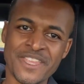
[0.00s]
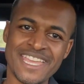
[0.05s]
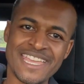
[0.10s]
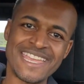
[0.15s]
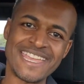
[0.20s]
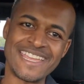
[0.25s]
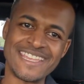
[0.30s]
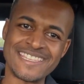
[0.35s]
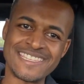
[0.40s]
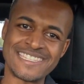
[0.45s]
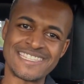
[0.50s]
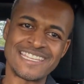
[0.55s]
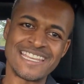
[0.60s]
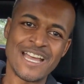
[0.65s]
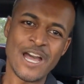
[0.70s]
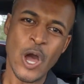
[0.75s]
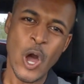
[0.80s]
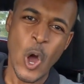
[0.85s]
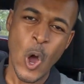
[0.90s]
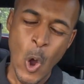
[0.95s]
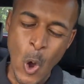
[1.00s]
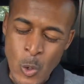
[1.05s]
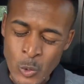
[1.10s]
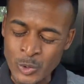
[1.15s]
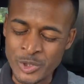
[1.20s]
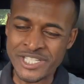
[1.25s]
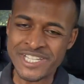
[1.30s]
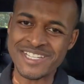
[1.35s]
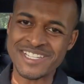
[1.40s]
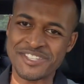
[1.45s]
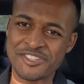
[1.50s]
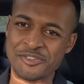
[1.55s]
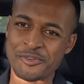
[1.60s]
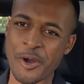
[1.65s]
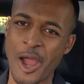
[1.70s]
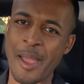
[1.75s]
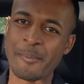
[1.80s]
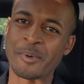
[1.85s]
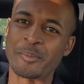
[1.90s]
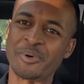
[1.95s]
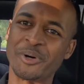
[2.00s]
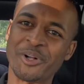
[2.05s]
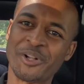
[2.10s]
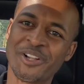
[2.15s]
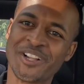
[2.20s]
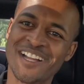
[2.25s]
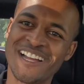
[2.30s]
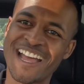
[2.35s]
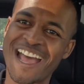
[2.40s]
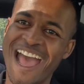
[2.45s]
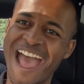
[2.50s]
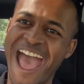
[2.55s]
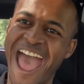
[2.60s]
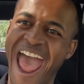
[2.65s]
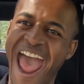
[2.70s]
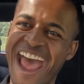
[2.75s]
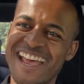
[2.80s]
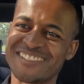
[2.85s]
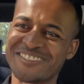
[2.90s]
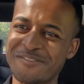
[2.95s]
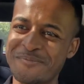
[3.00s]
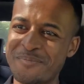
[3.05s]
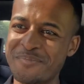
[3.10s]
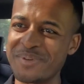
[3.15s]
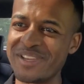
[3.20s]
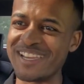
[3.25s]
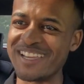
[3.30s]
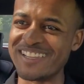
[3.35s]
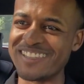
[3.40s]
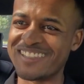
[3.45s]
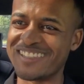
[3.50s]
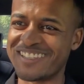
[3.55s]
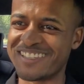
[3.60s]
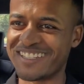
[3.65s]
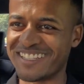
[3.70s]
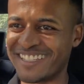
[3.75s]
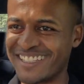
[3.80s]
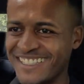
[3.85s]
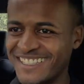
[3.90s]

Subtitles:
is only describable as a beast.